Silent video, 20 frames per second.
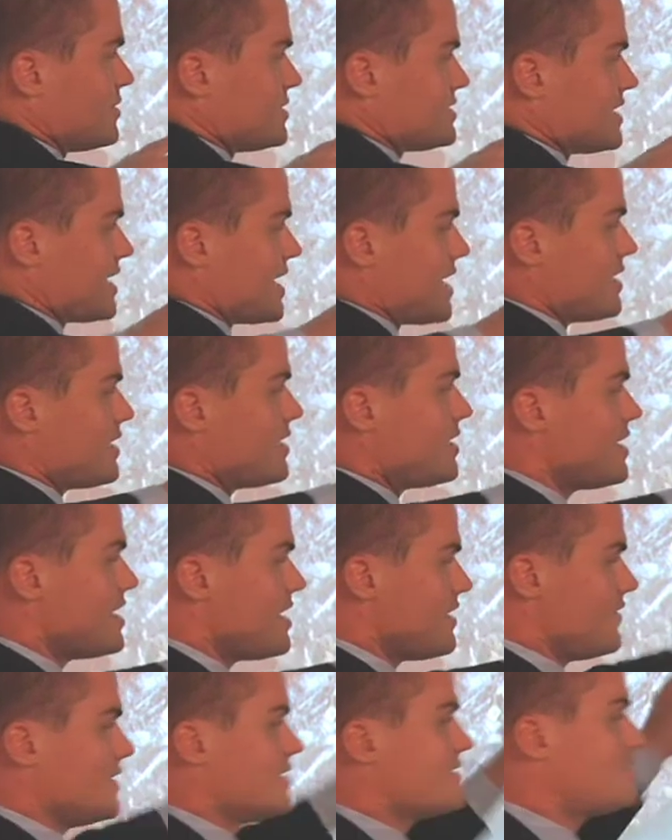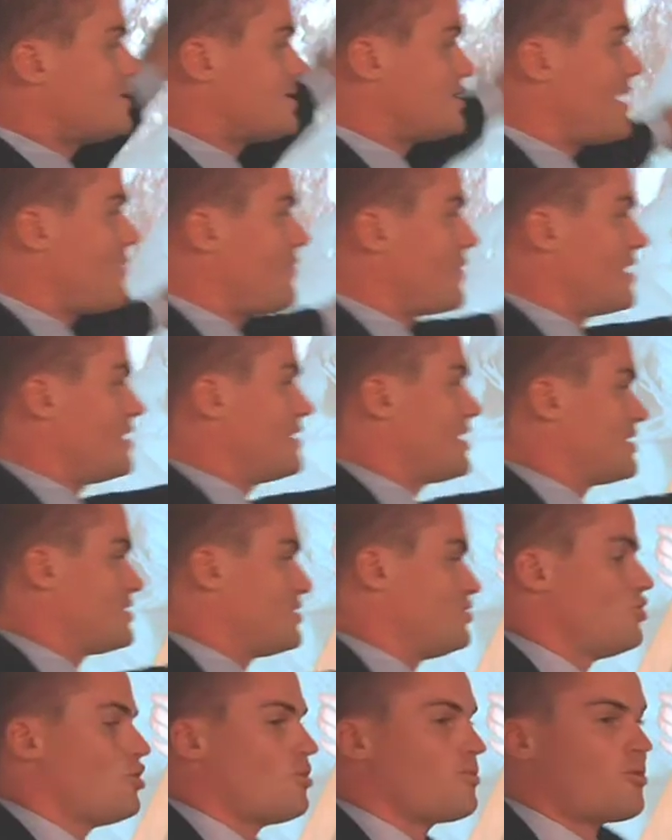and say, this is something
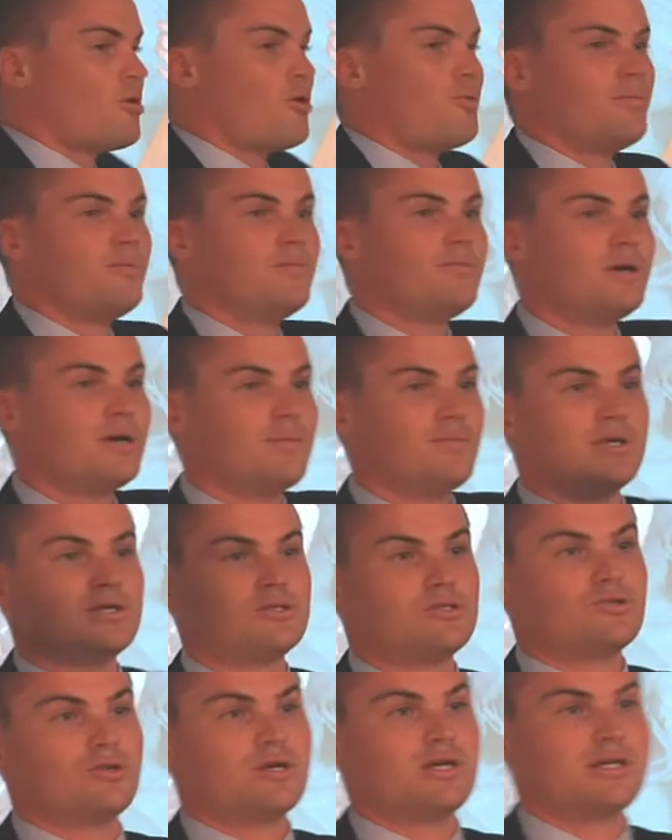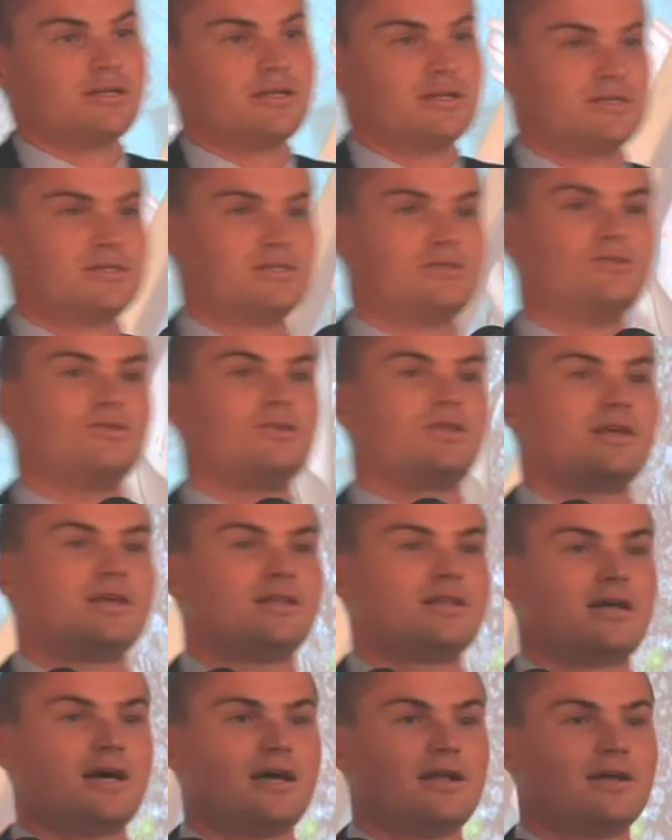that's your problem, binge drinking, this new
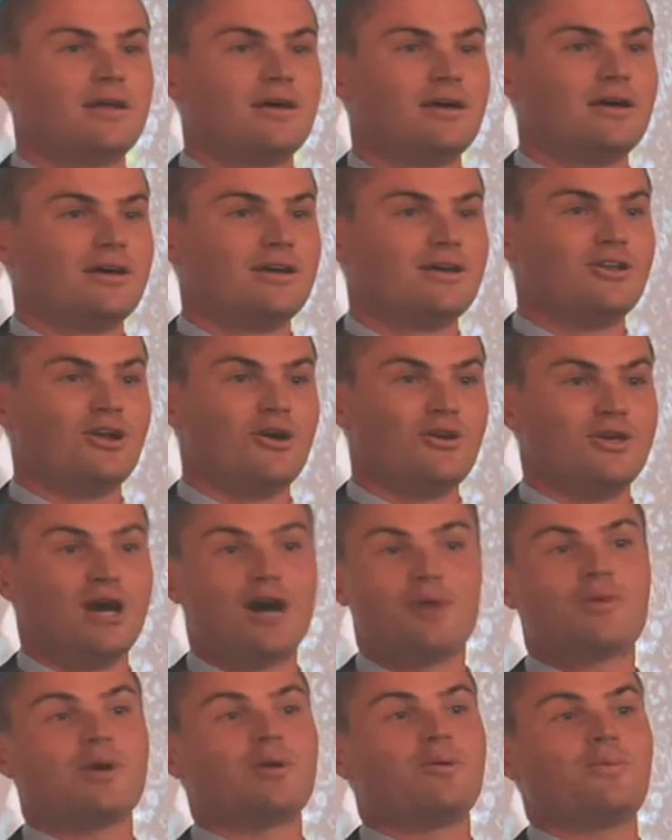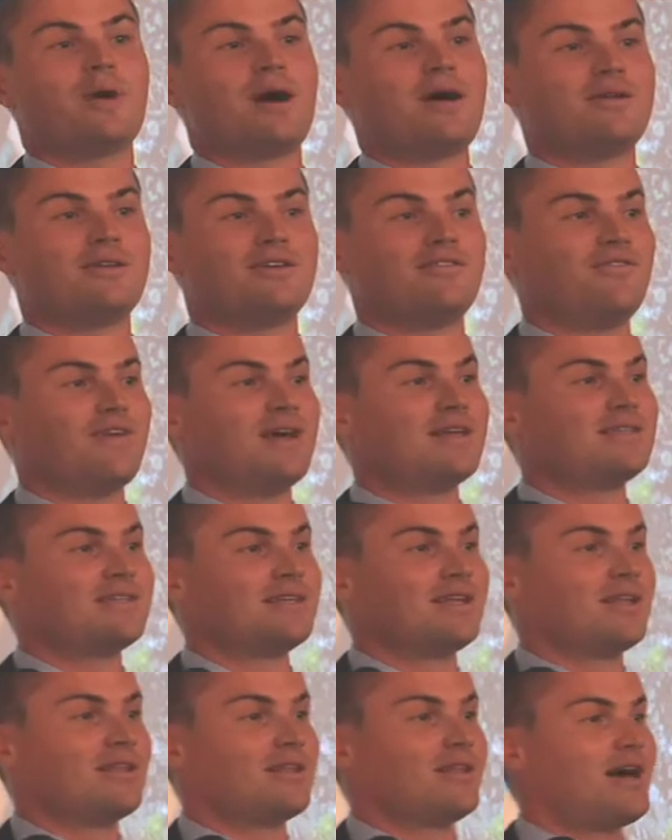thing that you know, young people apparently
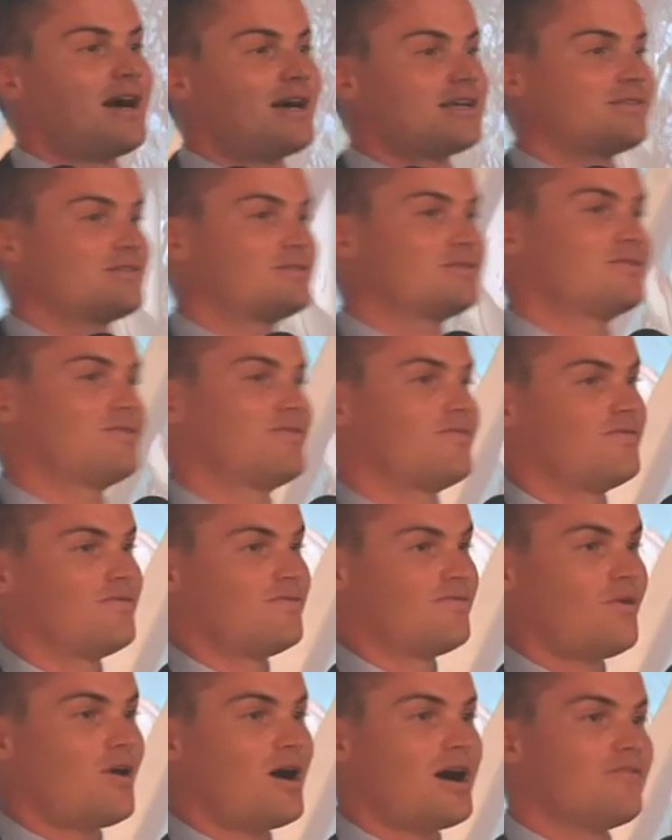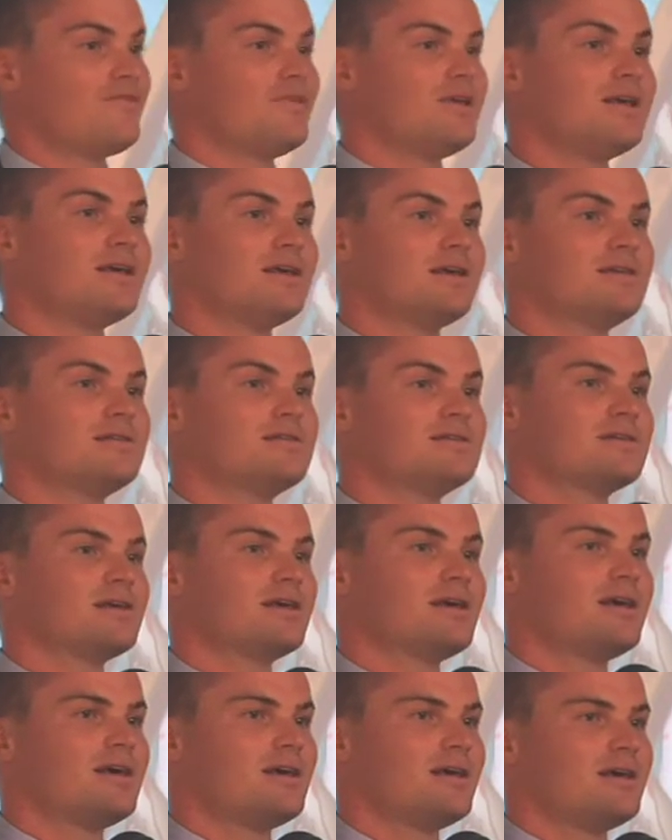invented in the last five years,
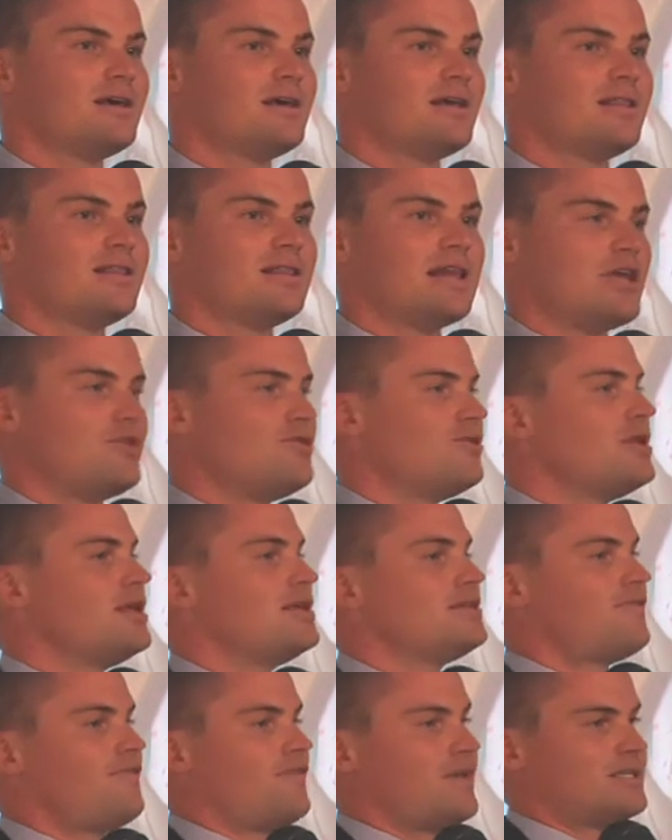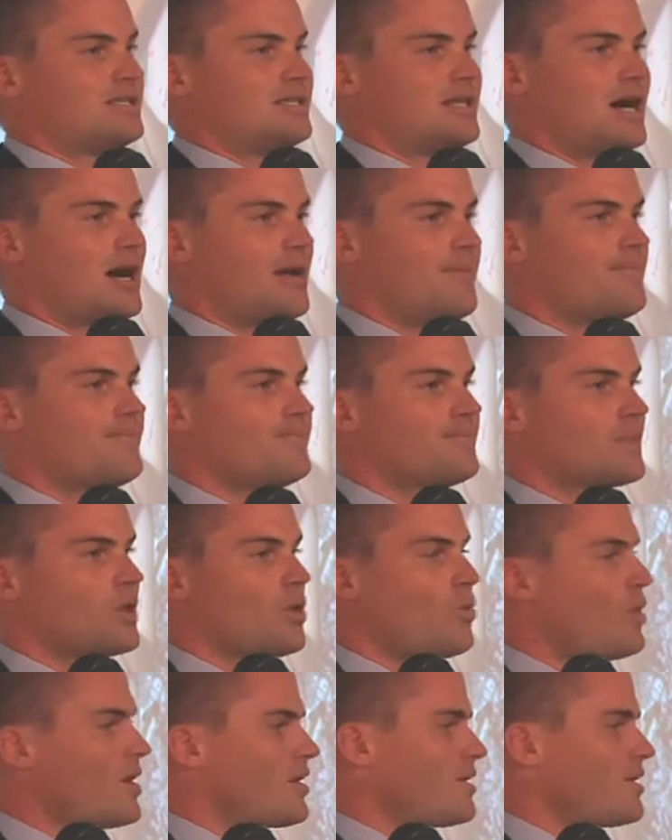that you need to fix it up. But we're